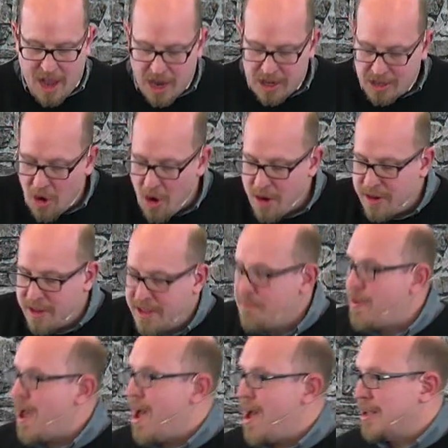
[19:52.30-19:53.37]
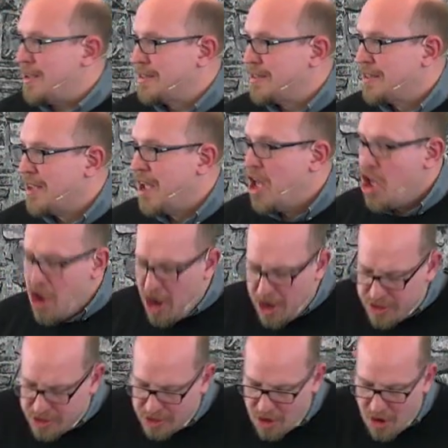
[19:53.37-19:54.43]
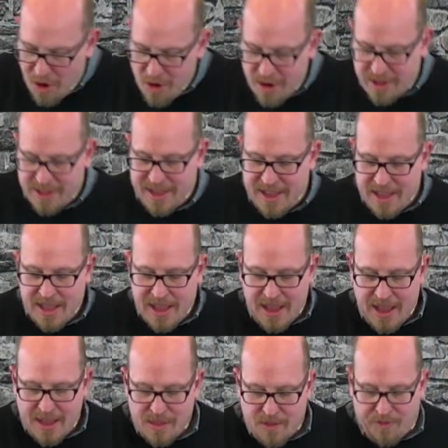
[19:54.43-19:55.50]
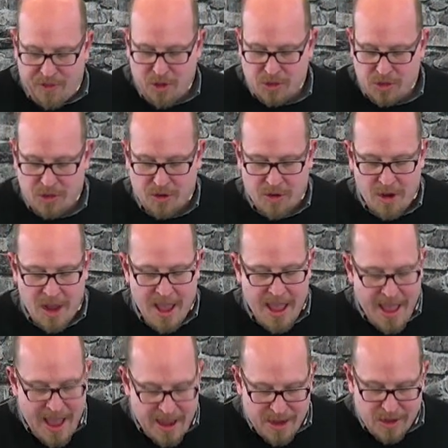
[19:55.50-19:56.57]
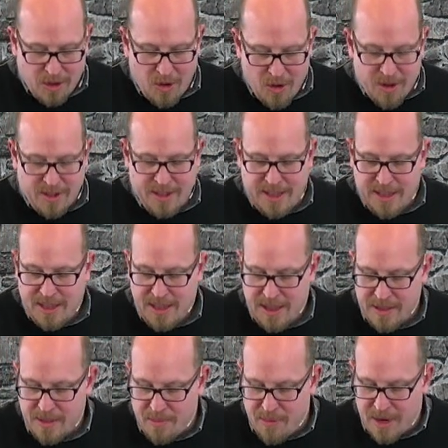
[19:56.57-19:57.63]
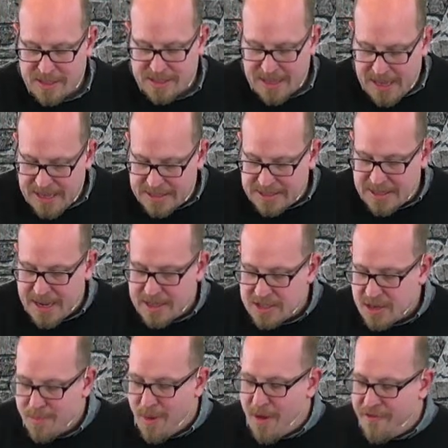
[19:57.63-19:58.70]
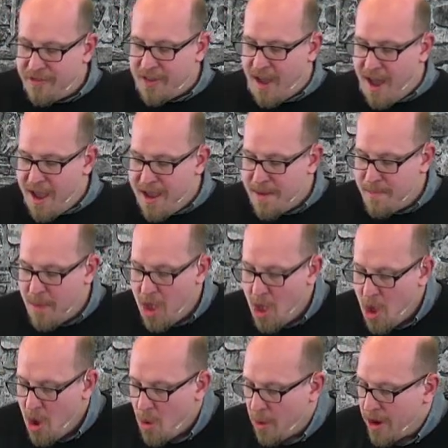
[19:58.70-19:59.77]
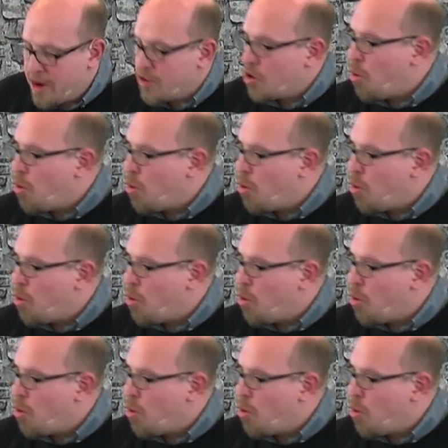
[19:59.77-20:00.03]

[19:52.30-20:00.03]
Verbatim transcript: eternally past, eternally in the future, and eternally in the present. He stands above time, where a